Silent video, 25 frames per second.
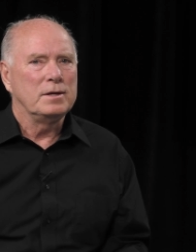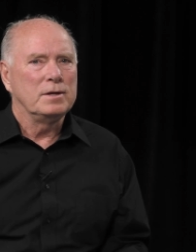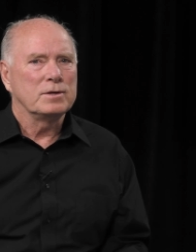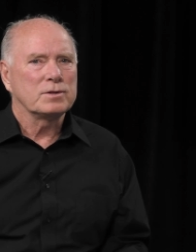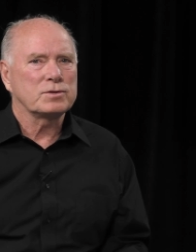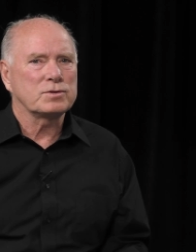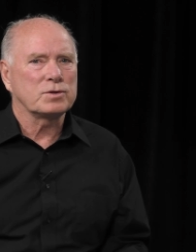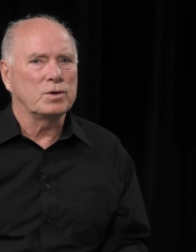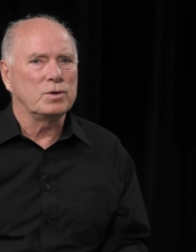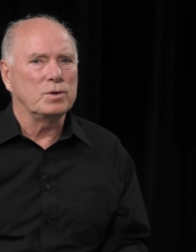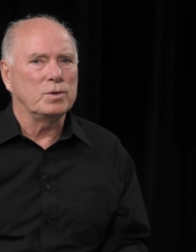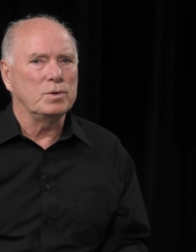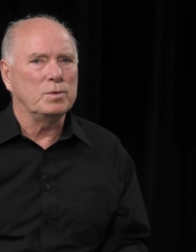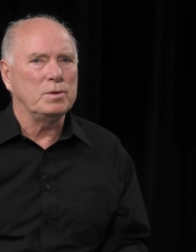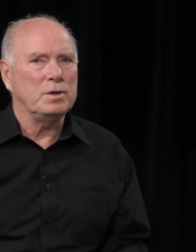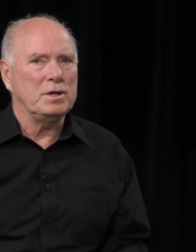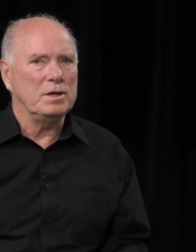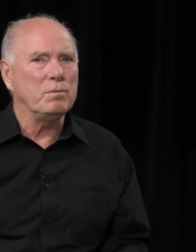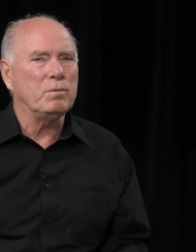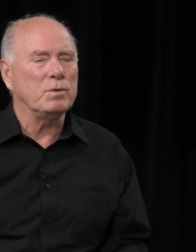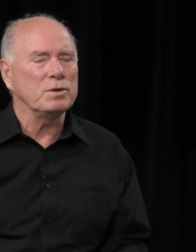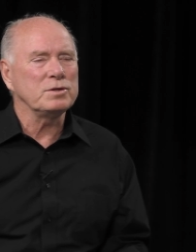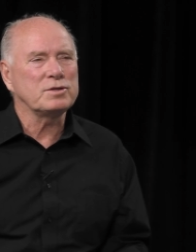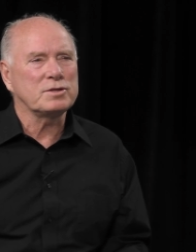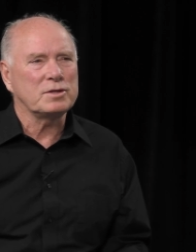So
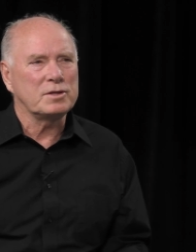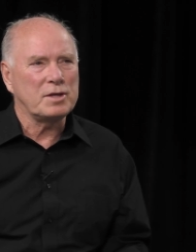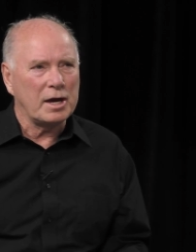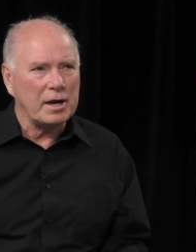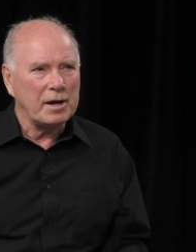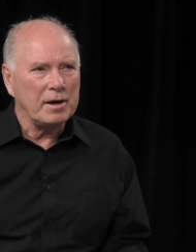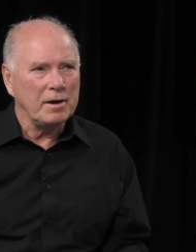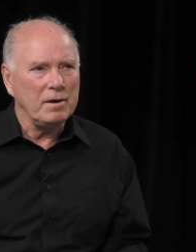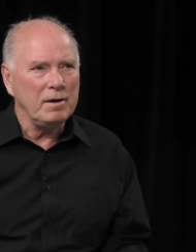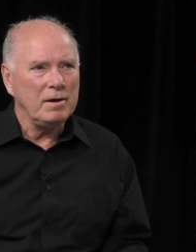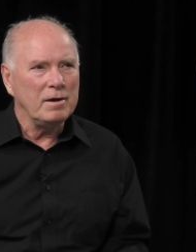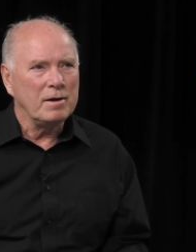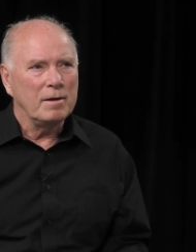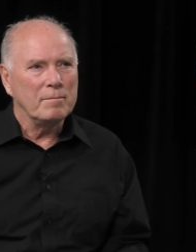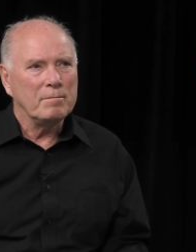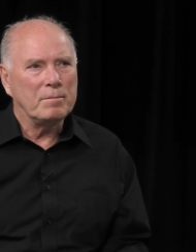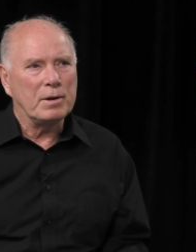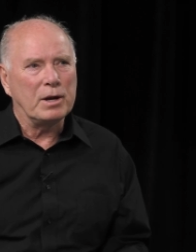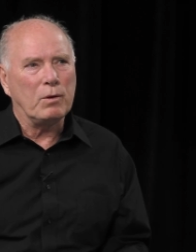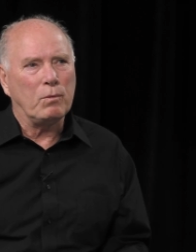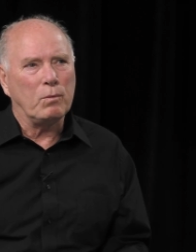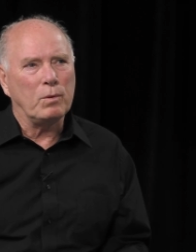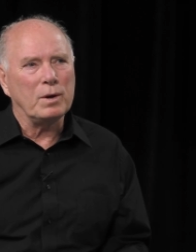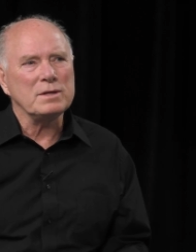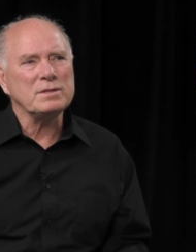it was there,
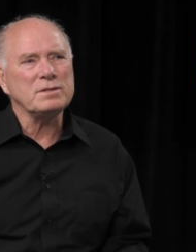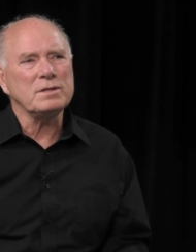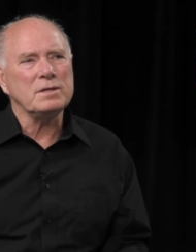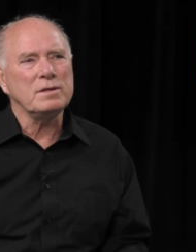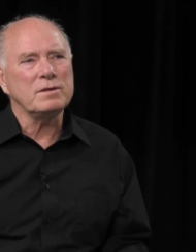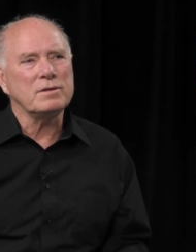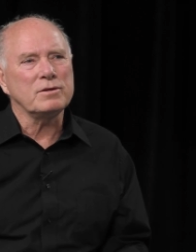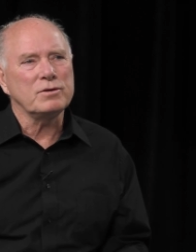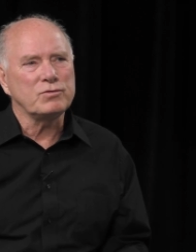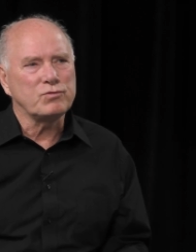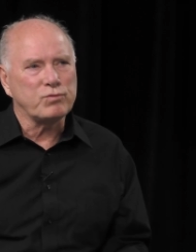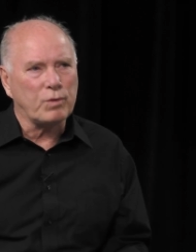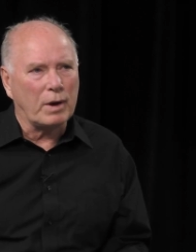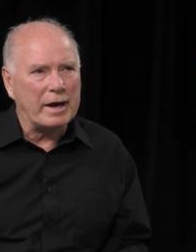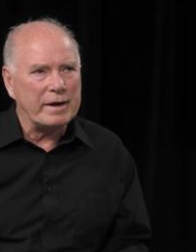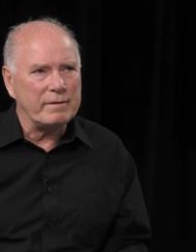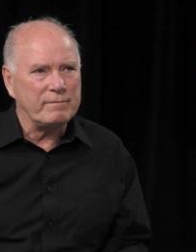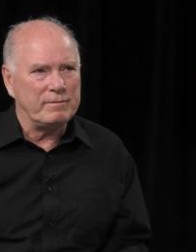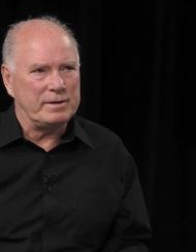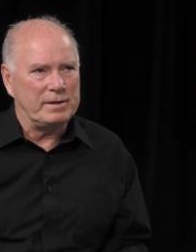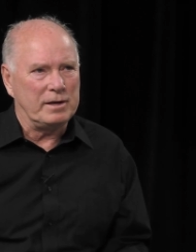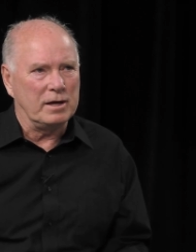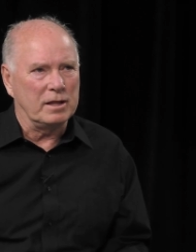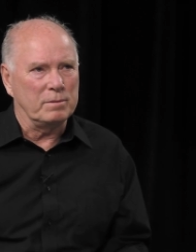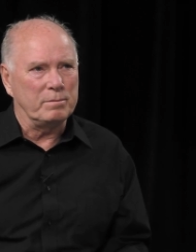but it wasn't the
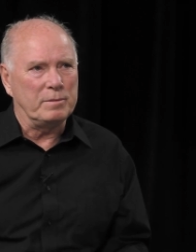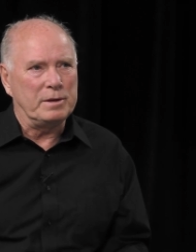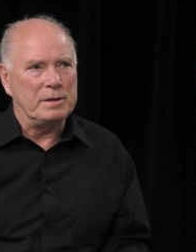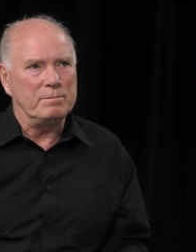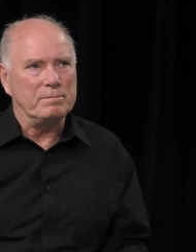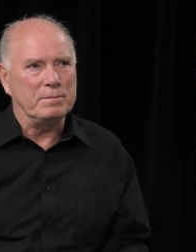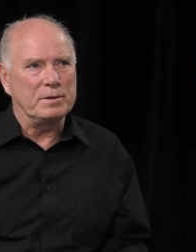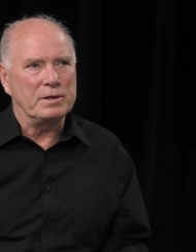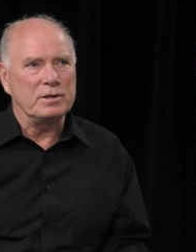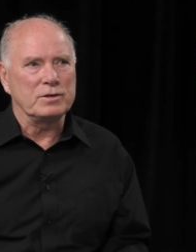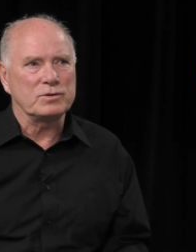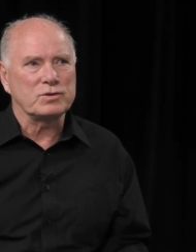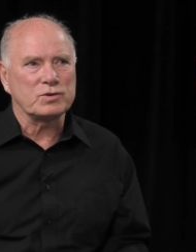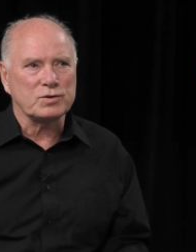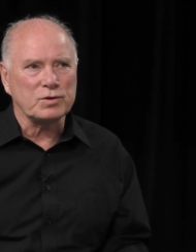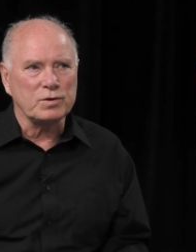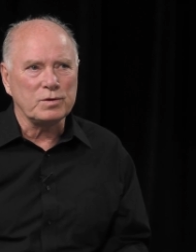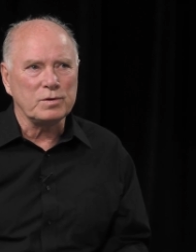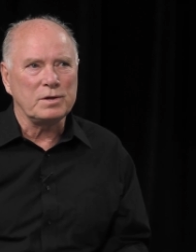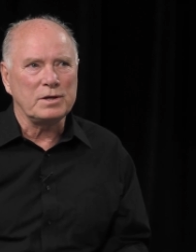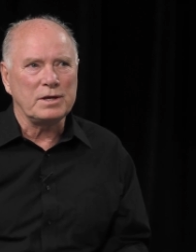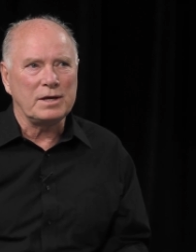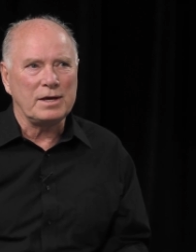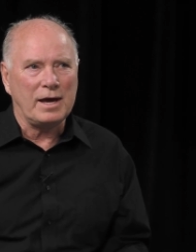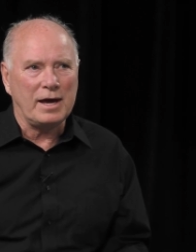driving element, but it
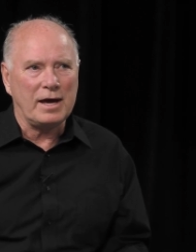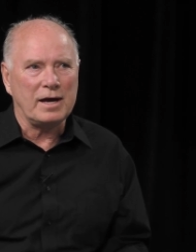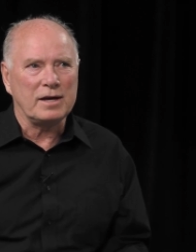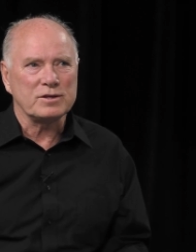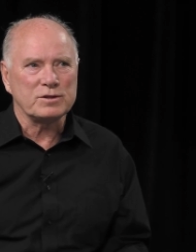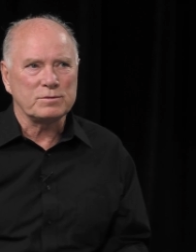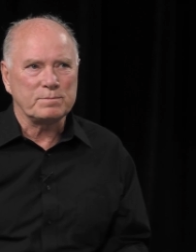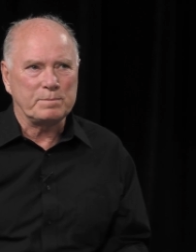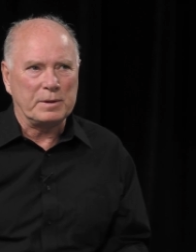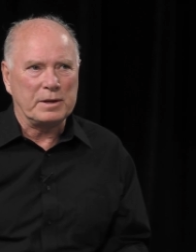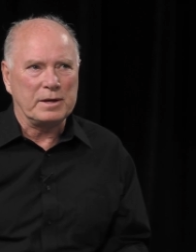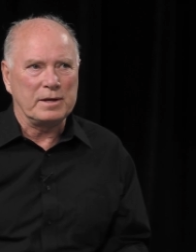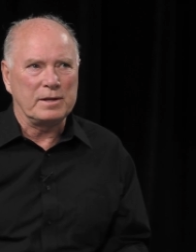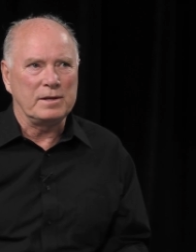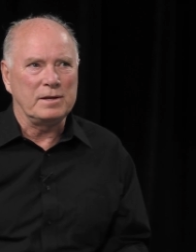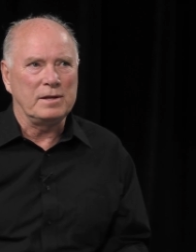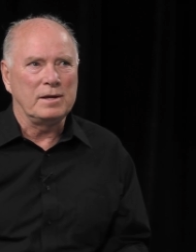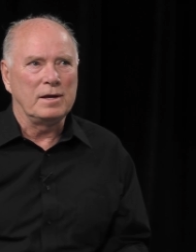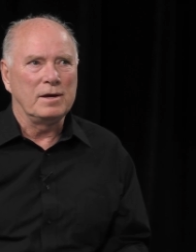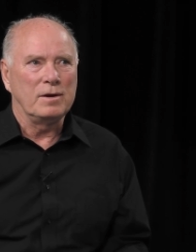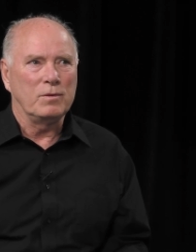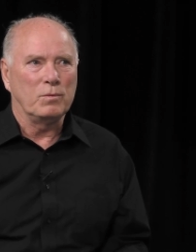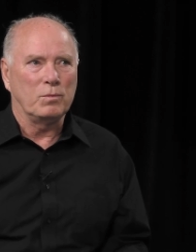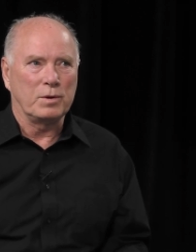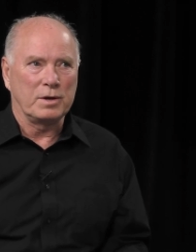certainly has been
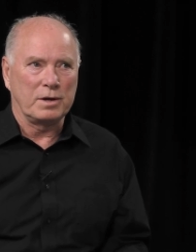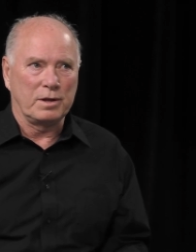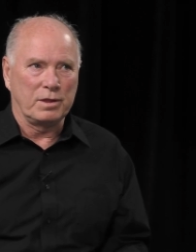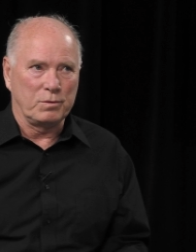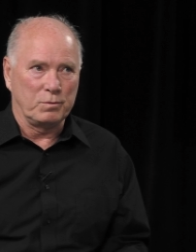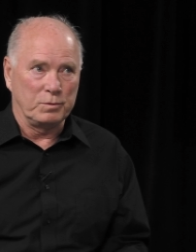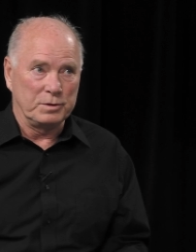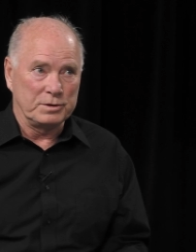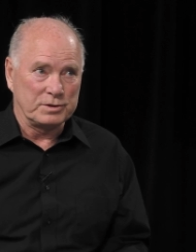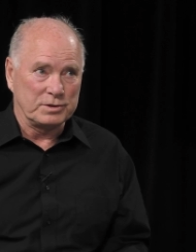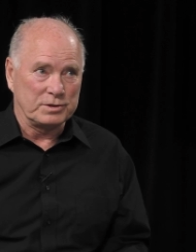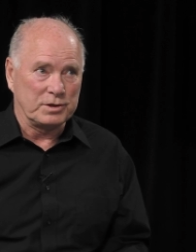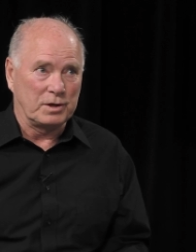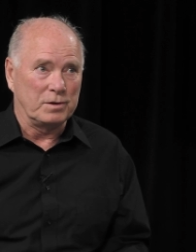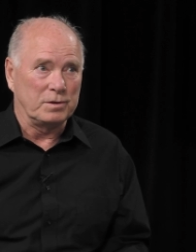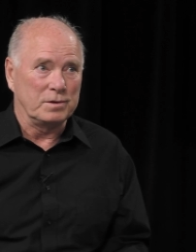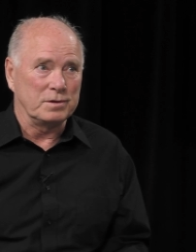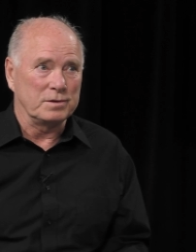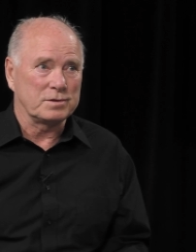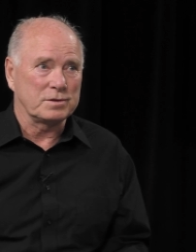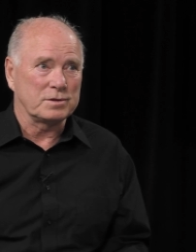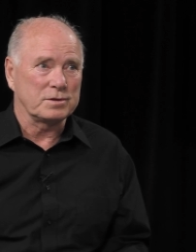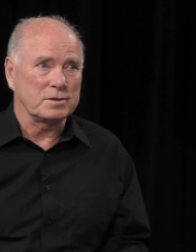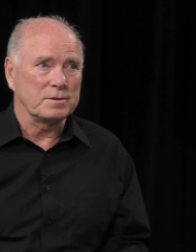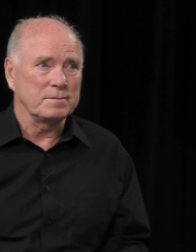one of the
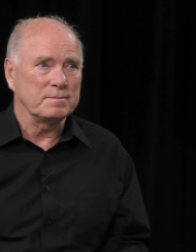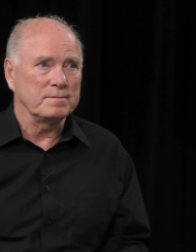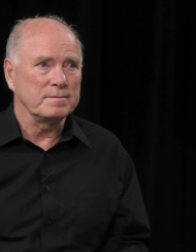results.